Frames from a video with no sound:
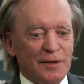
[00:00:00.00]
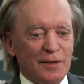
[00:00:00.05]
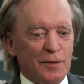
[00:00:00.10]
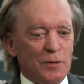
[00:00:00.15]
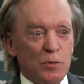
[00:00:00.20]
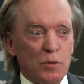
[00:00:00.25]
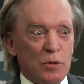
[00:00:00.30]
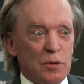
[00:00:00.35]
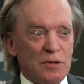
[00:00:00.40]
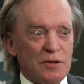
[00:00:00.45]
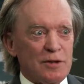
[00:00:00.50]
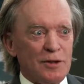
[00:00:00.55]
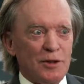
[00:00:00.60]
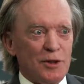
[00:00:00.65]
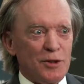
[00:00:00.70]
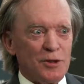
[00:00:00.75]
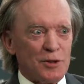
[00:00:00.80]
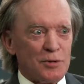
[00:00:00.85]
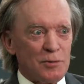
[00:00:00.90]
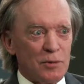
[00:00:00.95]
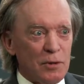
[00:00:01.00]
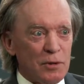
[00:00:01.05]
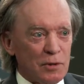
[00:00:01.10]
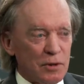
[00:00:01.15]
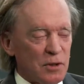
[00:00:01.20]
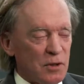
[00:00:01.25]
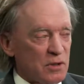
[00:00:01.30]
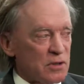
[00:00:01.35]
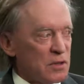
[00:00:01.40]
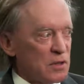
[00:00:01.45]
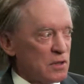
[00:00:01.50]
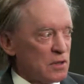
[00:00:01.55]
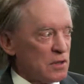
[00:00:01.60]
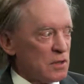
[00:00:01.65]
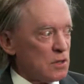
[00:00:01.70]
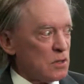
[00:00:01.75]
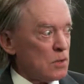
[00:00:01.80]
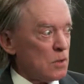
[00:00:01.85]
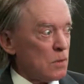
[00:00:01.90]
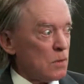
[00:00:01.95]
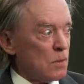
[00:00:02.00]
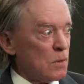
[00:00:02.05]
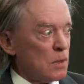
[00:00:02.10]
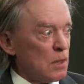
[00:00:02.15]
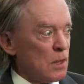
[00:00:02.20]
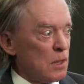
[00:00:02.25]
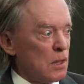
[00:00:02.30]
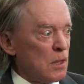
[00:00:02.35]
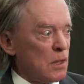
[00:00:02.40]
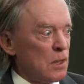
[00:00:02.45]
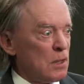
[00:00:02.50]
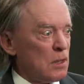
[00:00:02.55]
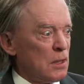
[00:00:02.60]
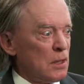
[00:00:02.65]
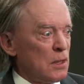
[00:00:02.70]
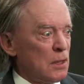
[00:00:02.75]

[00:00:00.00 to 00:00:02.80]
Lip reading: the world's largest roller coaster. So